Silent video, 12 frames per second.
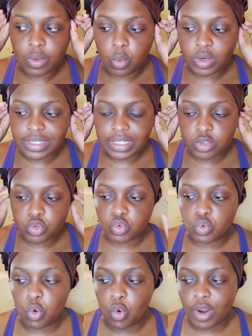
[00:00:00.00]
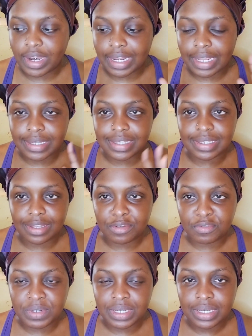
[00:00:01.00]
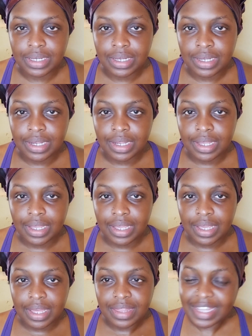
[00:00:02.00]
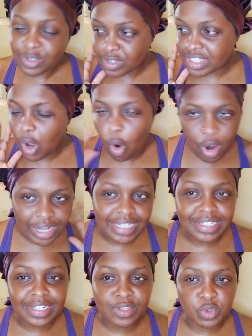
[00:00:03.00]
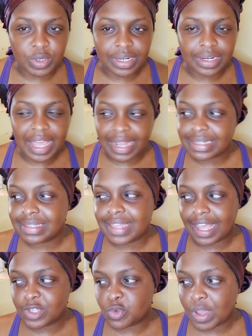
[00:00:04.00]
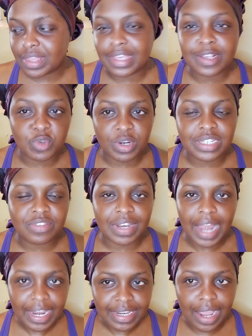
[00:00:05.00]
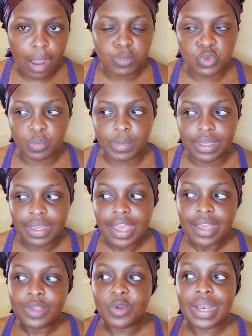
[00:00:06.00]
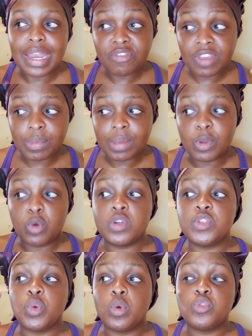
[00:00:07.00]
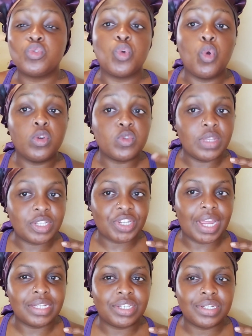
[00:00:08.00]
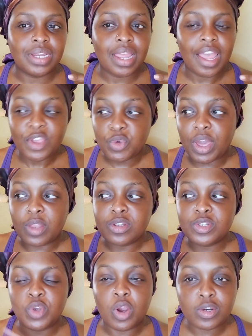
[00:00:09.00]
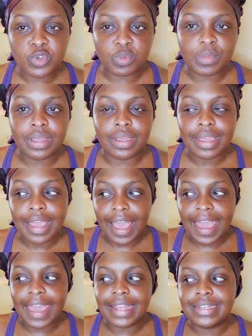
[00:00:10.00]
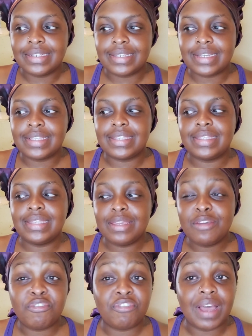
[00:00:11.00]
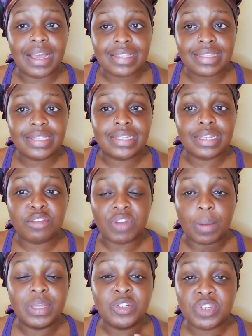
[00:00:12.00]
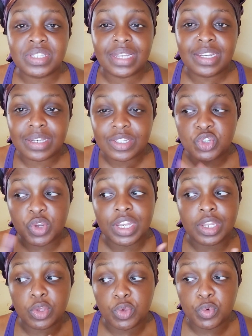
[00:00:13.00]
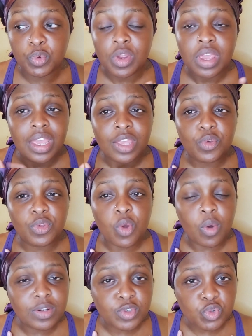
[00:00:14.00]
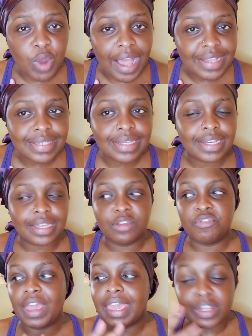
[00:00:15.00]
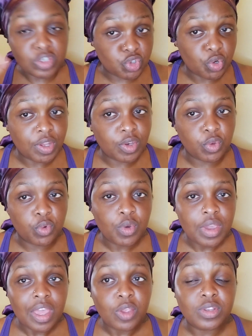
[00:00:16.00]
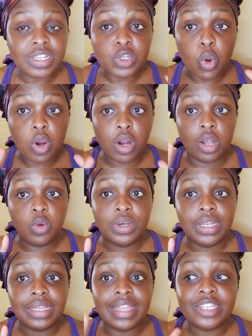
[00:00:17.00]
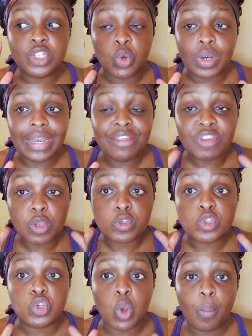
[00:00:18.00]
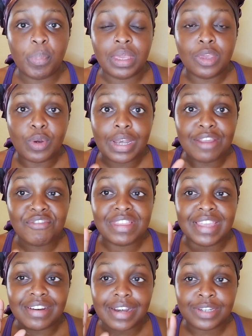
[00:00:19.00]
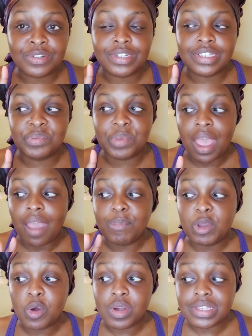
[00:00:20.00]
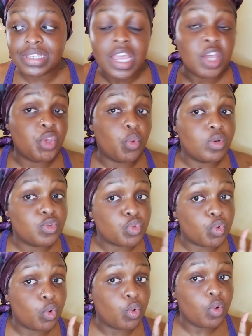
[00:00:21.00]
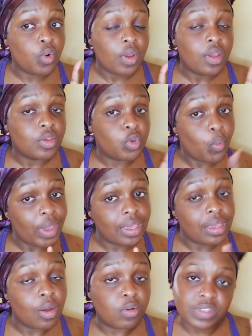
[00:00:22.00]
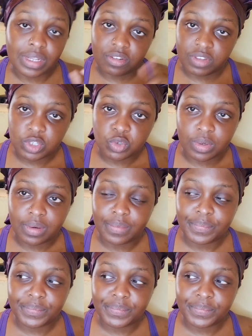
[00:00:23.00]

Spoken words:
he wanted to go and get saved. That was the only reason, and that's why things weren't even adding up to me. You're leaving me because you want to go to the church. You cannot talk to me and see first if I'm interested in joining you. You don't want to ask if I can join you. You're just concluding that you're leaving the relationship because you want to go your way of salvation.